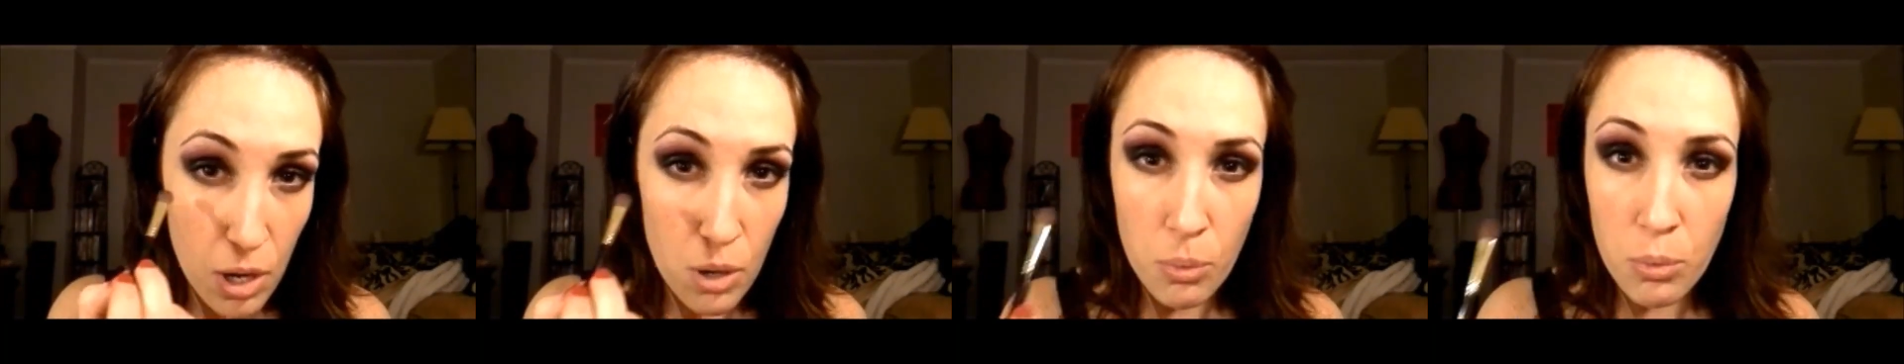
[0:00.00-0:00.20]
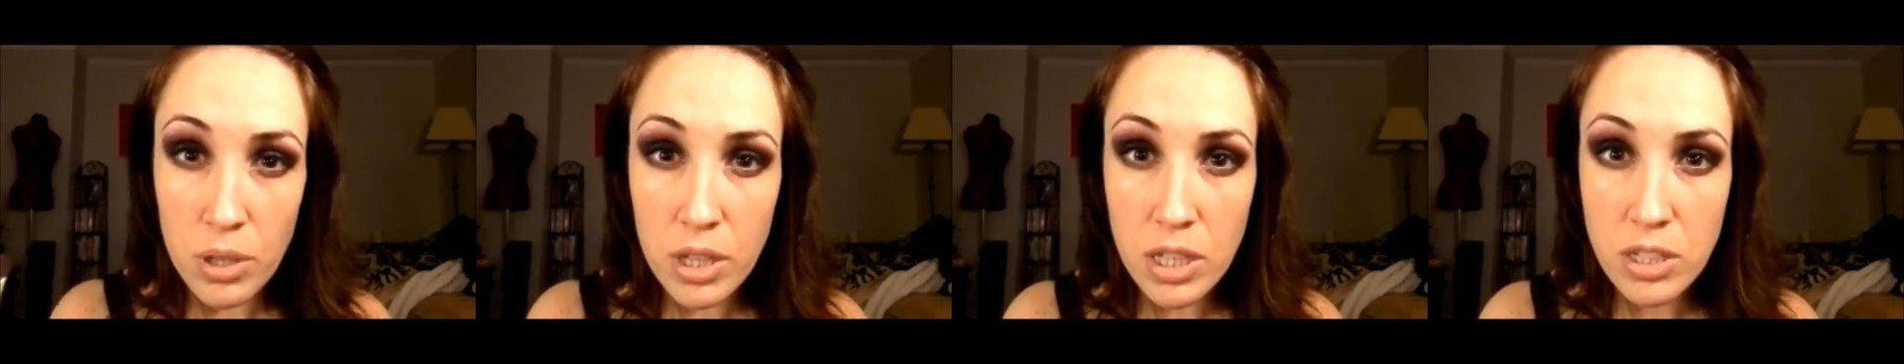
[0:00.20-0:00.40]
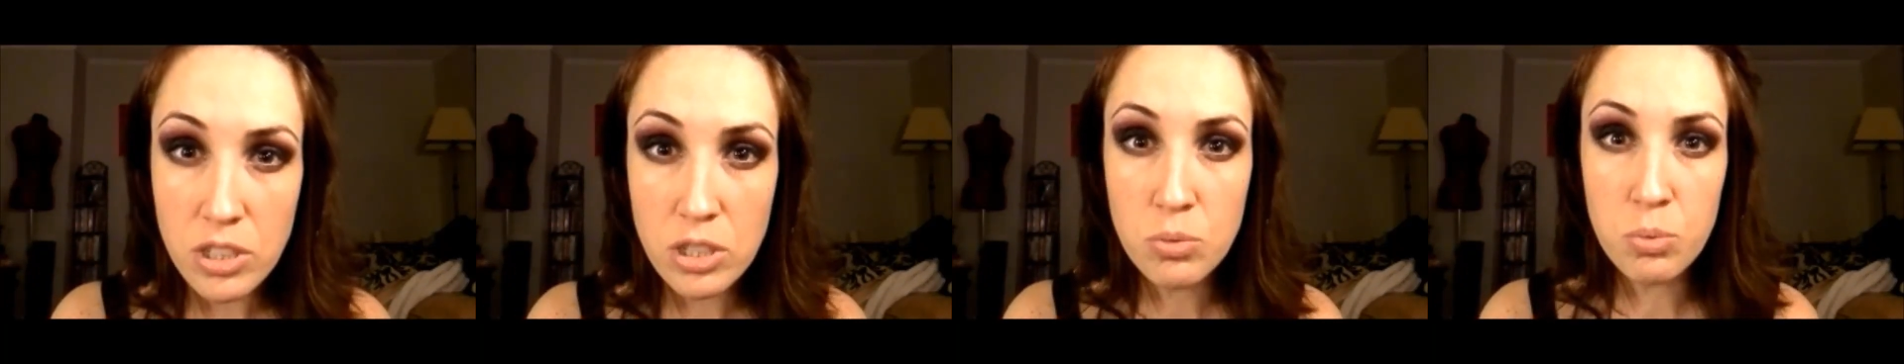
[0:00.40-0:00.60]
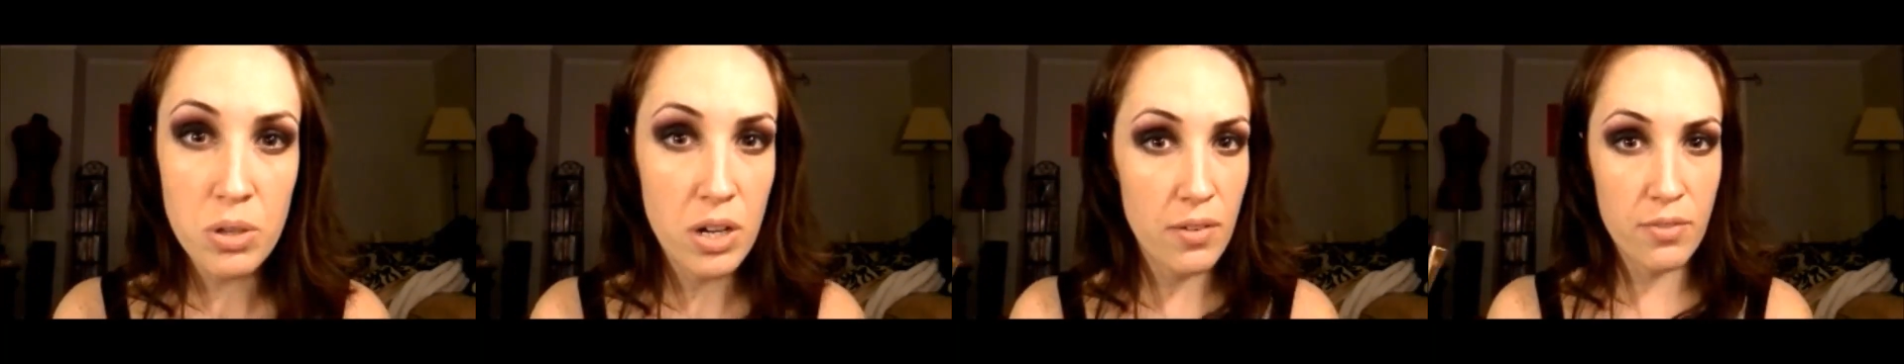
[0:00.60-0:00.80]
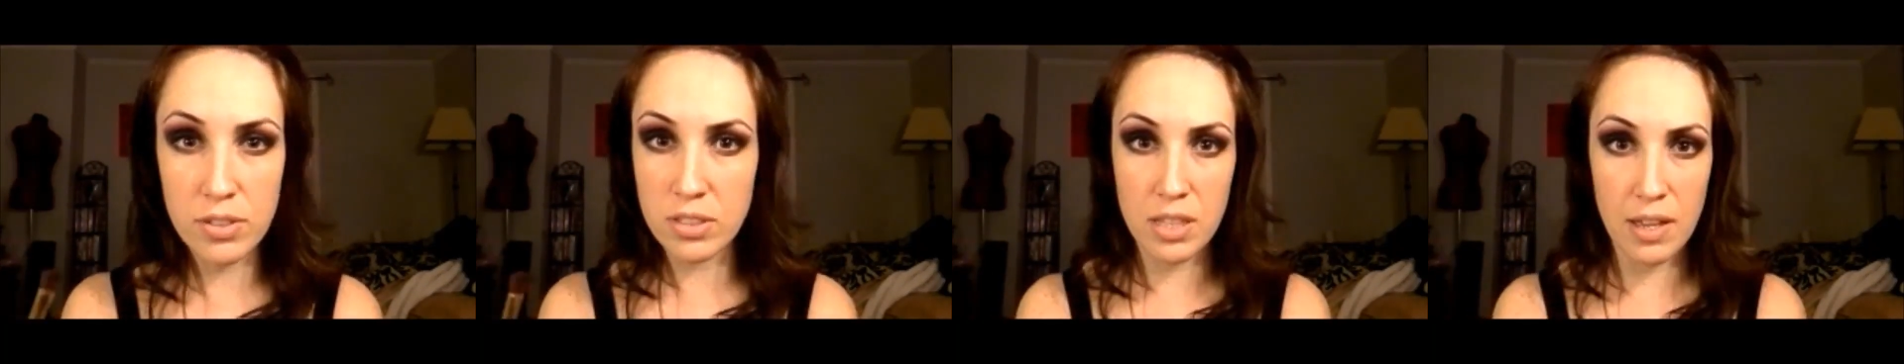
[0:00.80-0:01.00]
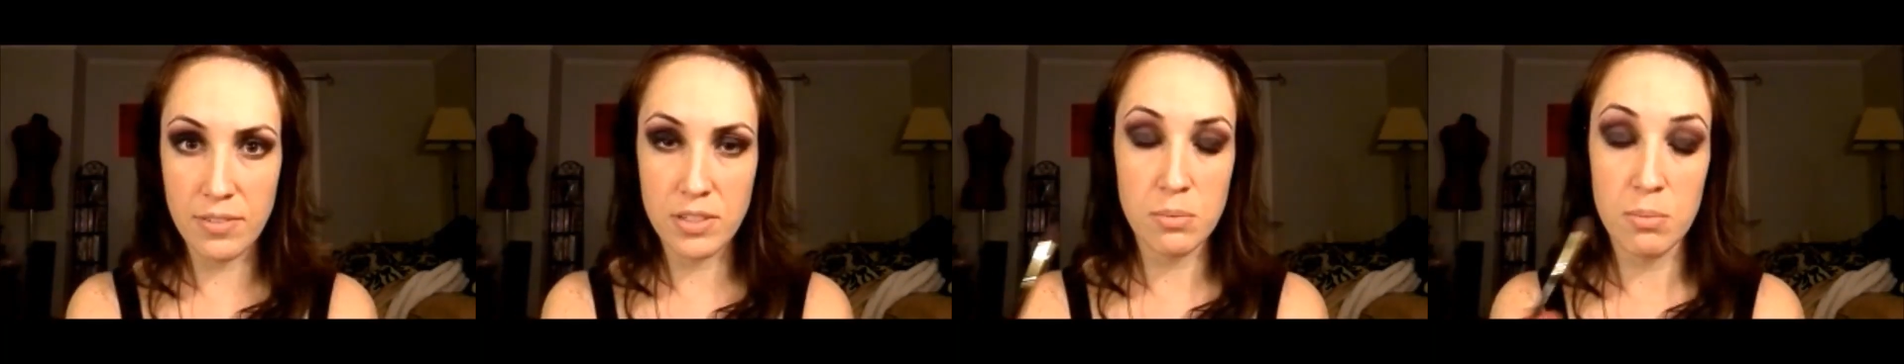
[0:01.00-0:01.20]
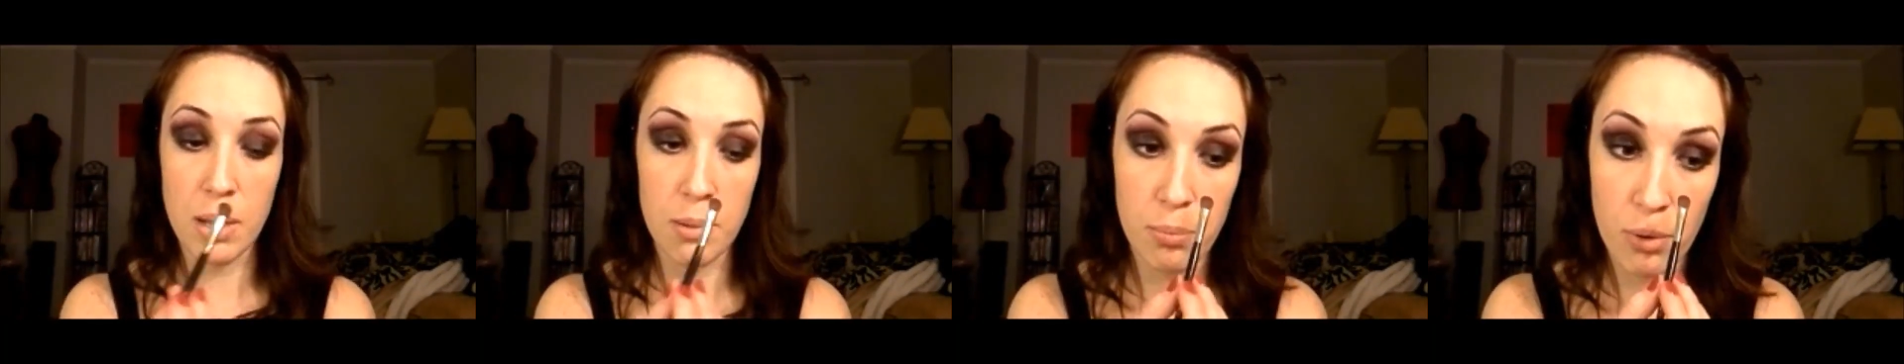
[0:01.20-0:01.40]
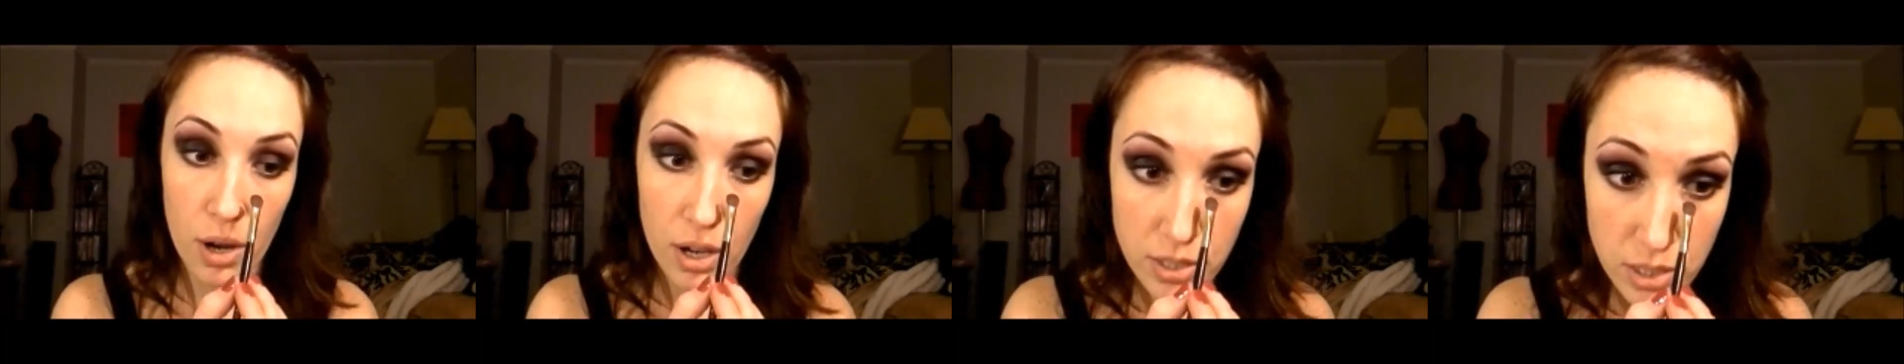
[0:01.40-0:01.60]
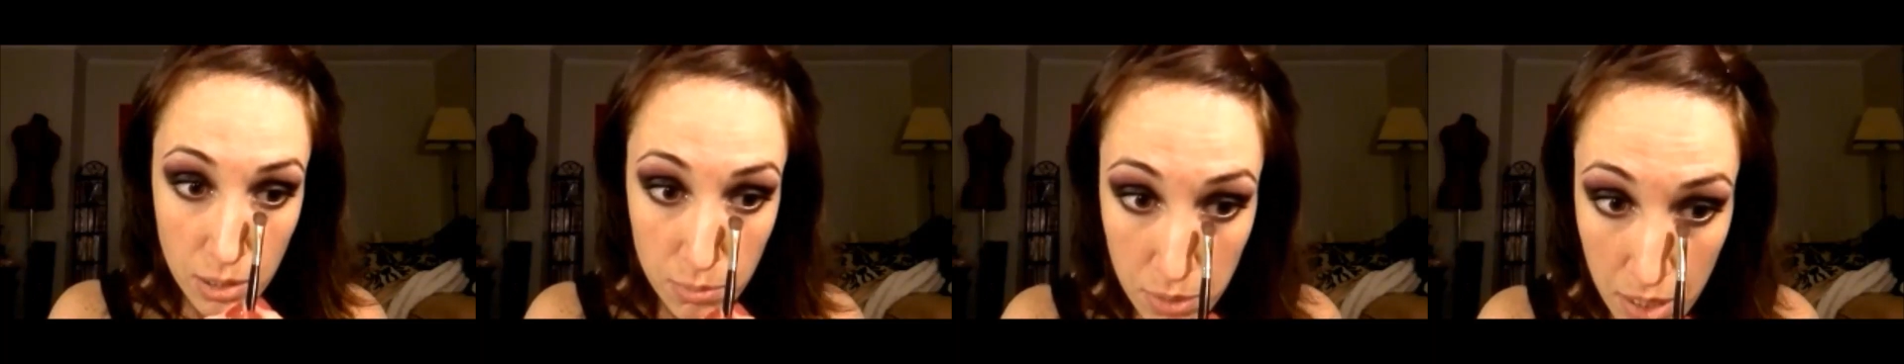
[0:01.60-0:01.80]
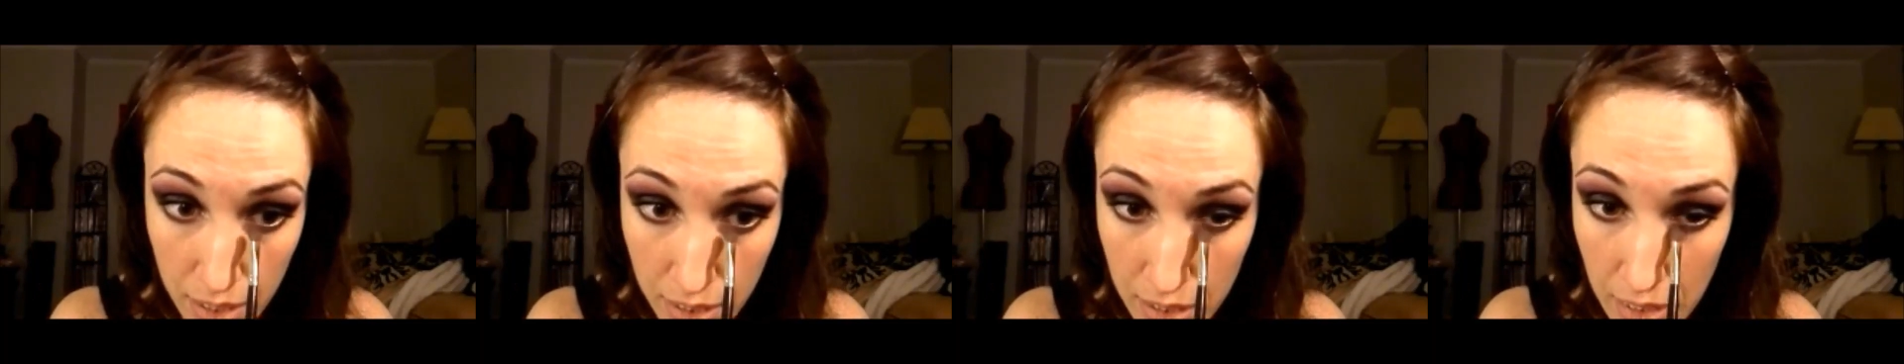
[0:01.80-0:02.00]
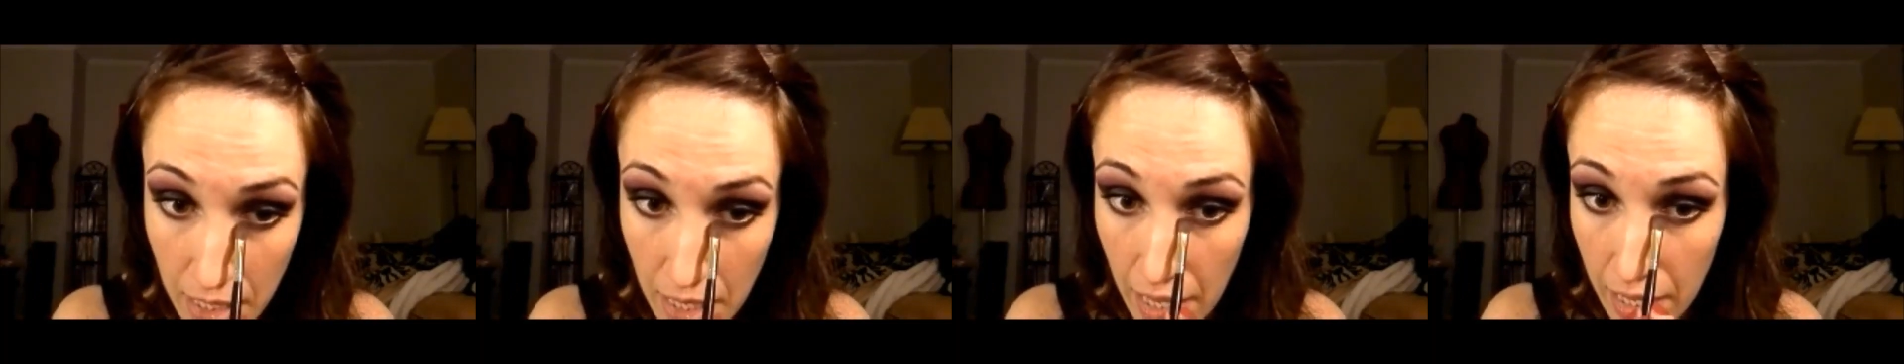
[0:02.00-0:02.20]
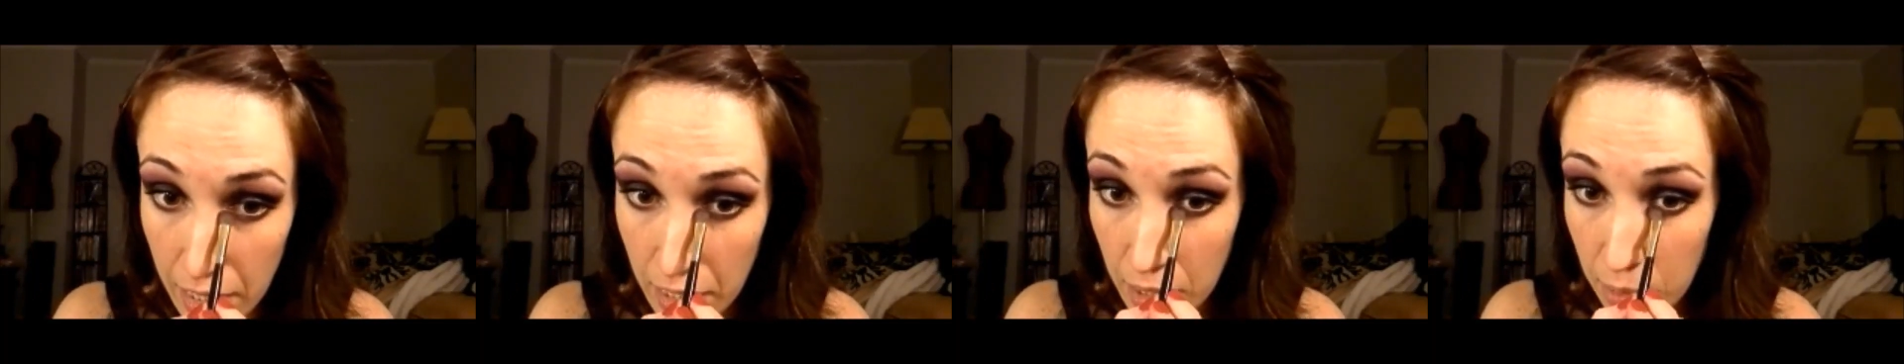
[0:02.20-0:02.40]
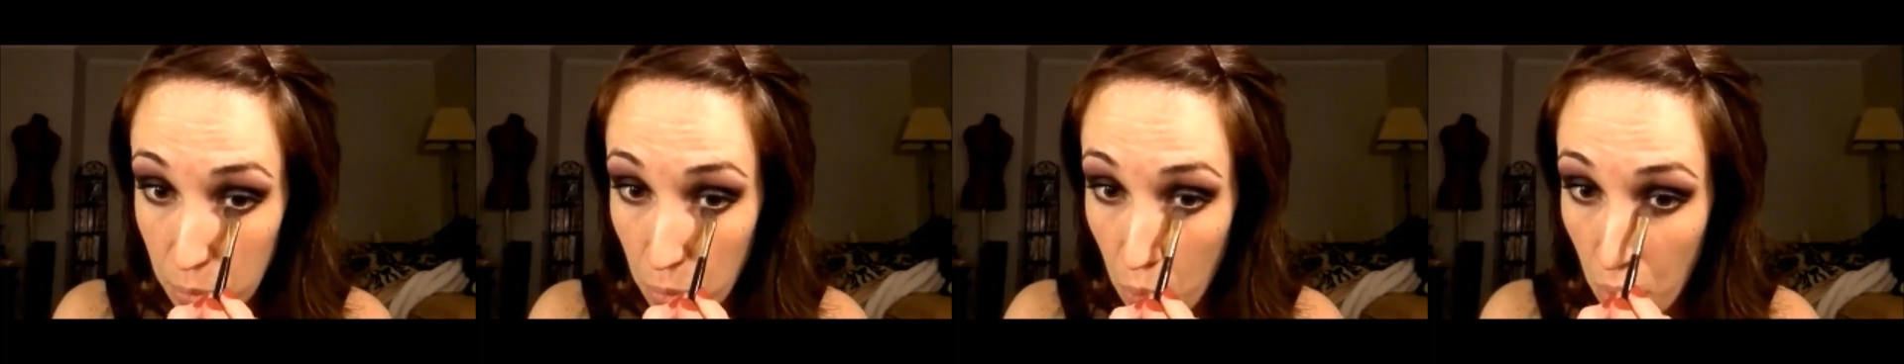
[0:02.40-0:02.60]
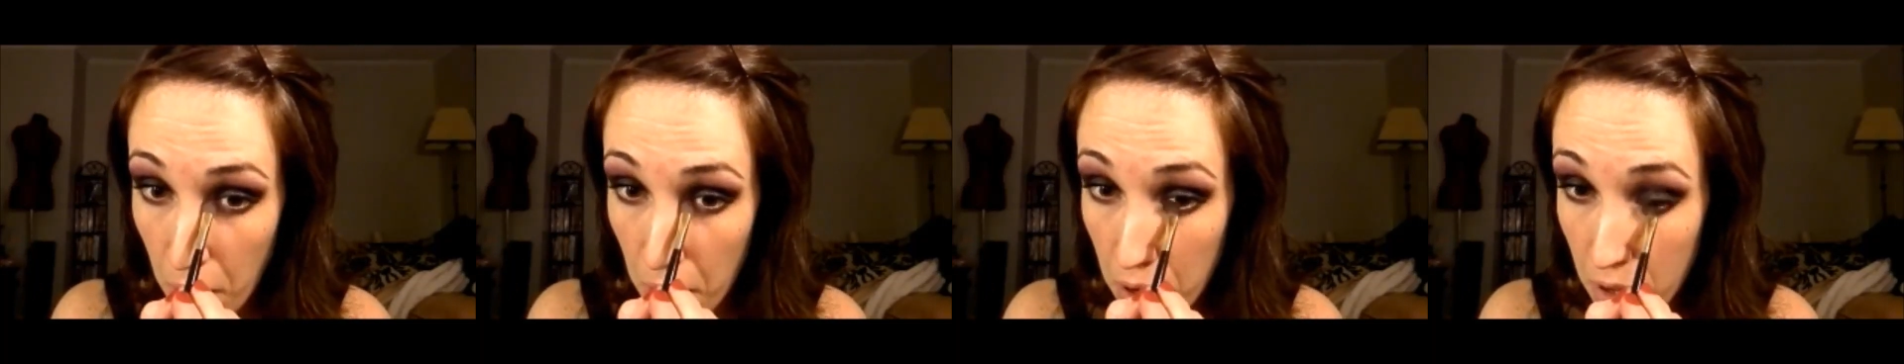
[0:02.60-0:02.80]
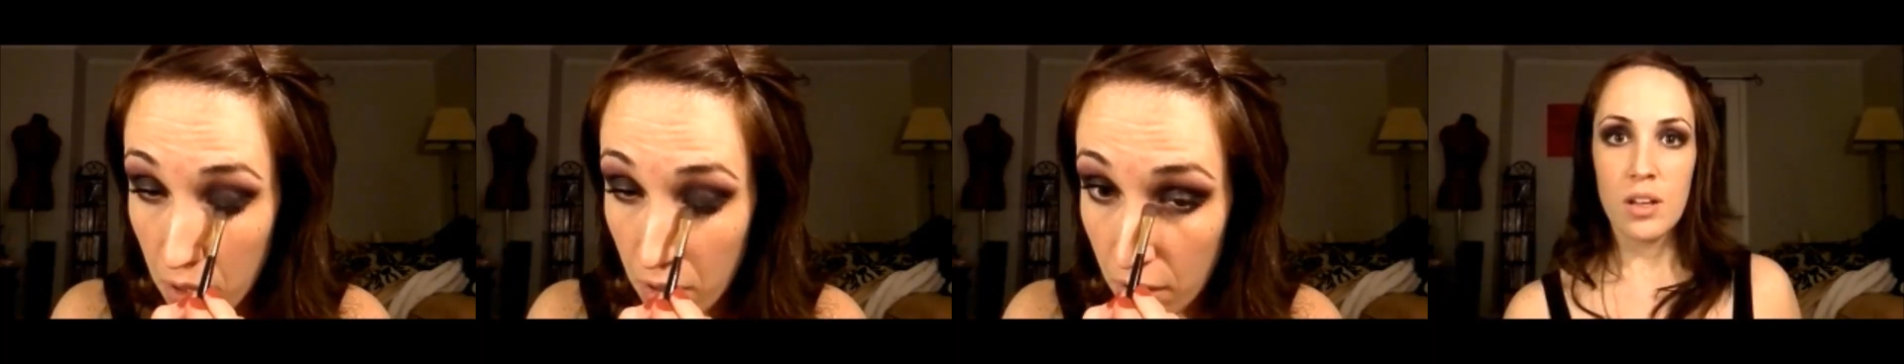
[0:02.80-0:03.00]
really just whatever's left on my brush. I'm not going to add any more.